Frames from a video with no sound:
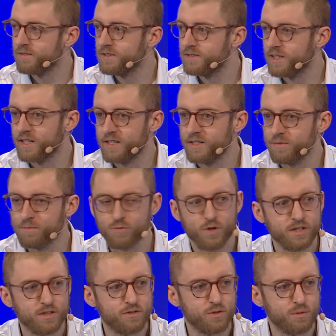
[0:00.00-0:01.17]
Is there
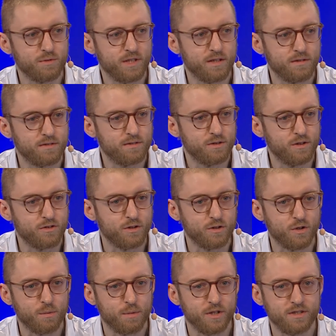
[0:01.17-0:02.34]
anyone in the room that does not
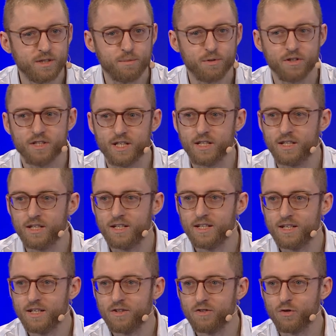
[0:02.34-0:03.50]
know about deep learning?
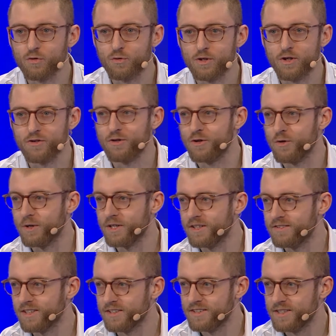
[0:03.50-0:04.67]
So 3 years ago when I
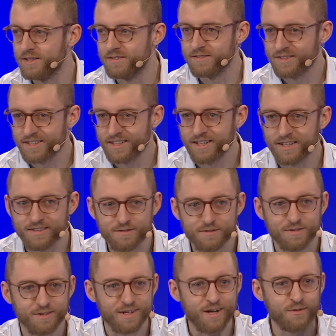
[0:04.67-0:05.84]
started,
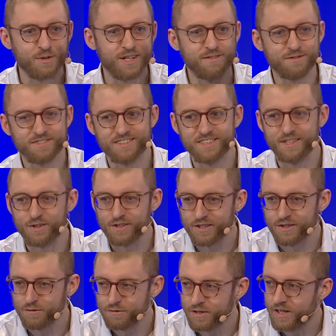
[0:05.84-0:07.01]
I would have seen a lot
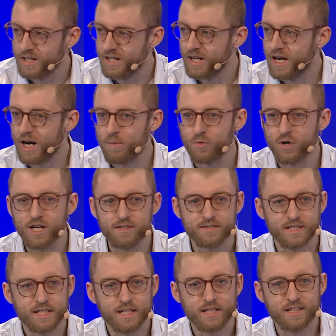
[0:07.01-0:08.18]
of arm raised.
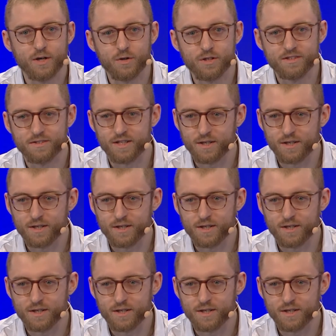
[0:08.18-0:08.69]
Now it's